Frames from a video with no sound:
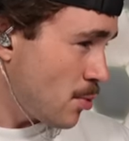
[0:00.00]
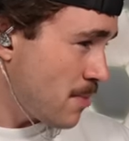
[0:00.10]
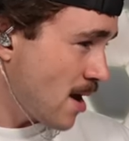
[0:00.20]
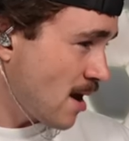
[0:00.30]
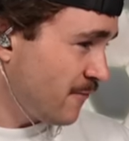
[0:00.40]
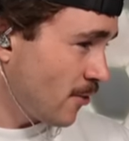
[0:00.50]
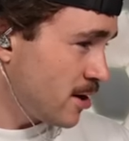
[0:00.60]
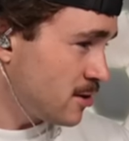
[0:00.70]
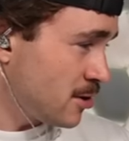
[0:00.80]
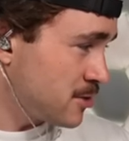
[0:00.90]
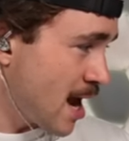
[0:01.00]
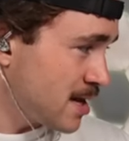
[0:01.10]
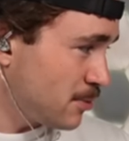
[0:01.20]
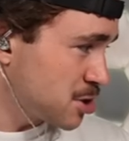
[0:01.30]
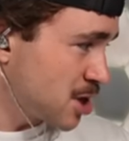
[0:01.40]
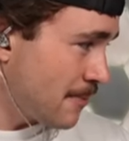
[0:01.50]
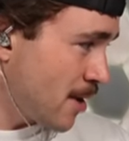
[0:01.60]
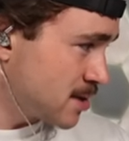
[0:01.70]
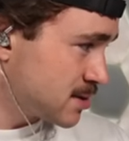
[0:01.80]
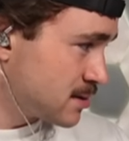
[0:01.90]
we make up for it here, though. ninety plus shot
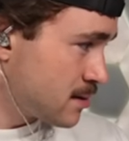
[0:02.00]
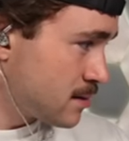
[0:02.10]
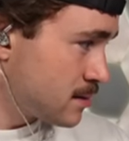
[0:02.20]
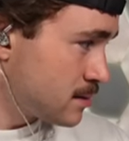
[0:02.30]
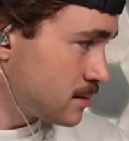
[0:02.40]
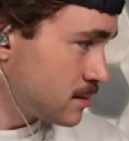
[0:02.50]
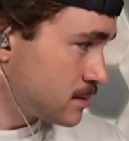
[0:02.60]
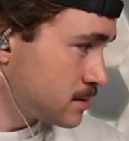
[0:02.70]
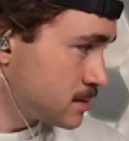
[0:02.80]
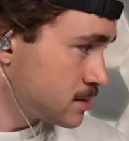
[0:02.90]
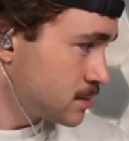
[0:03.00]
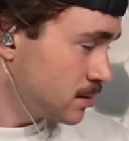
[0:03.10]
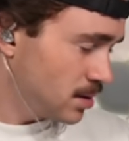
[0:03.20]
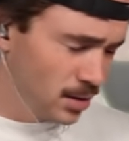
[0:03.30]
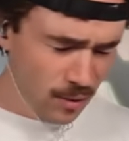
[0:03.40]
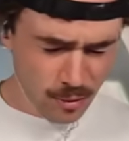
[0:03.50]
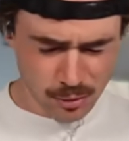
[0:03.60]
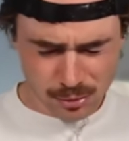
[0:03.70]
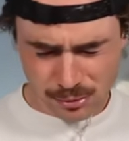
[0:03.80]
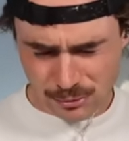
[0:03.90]
pace. Ooh.